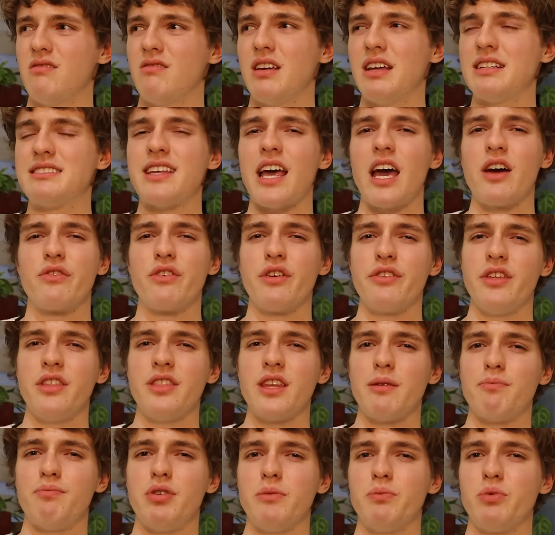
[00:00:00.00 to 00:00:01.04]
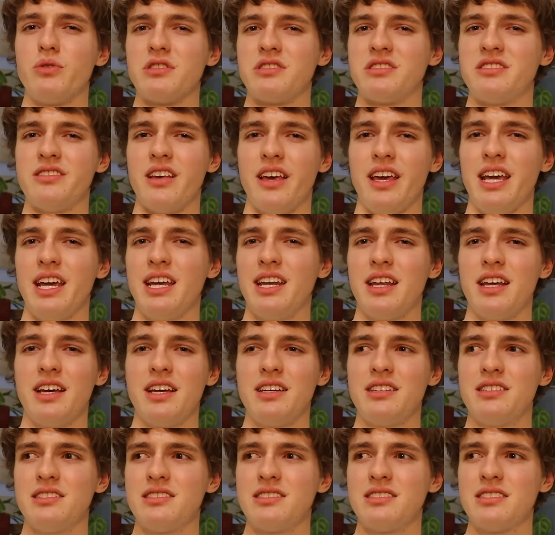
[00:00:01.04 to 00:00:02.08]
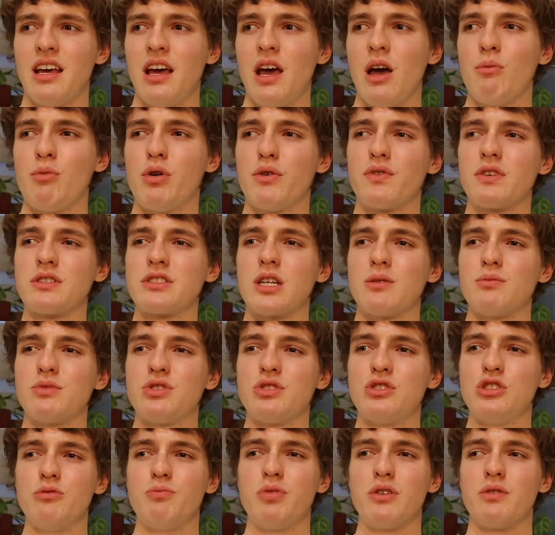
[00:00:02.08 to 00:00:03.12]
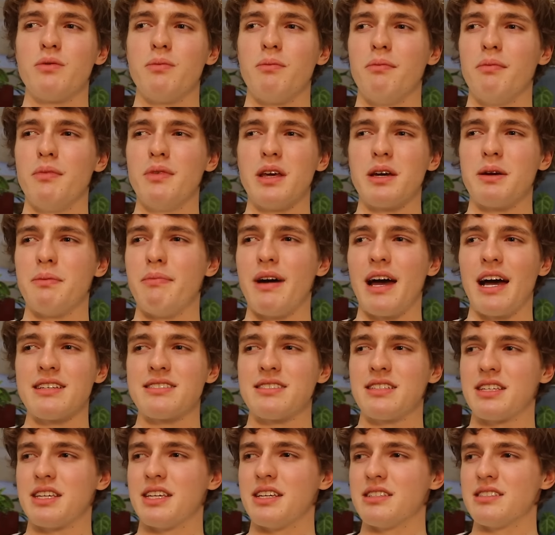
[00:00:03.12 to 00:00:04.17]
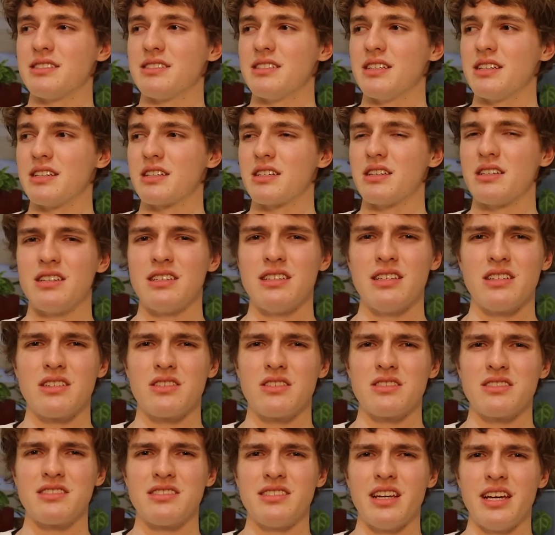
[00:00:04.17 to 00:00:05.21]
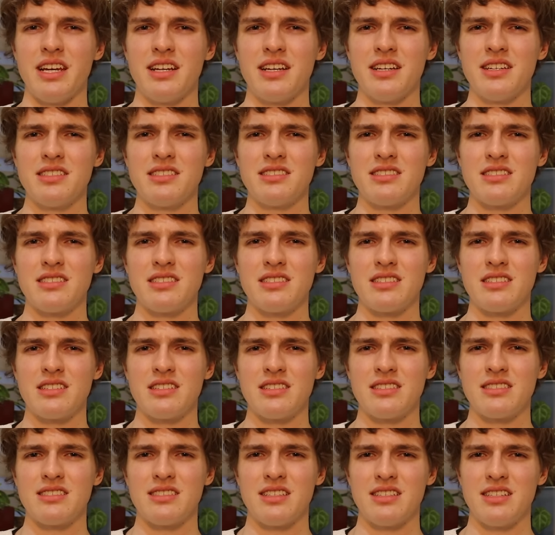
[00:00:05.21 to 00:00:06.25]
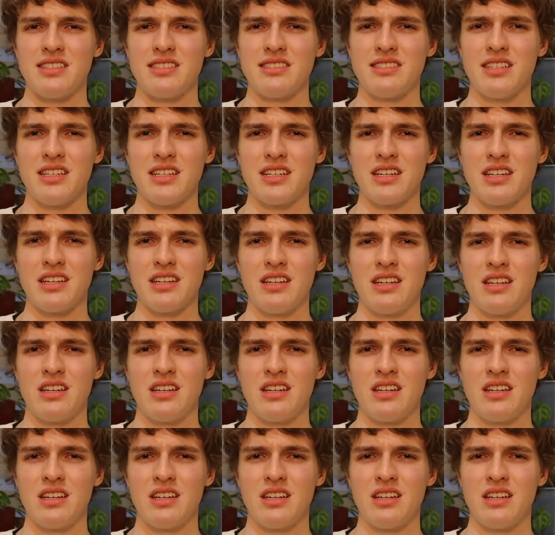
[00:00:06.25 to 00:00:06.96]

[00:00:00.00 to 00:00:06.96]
it's everything that people say it is, but for some stupid, like, masochistic or sadist, sadistic,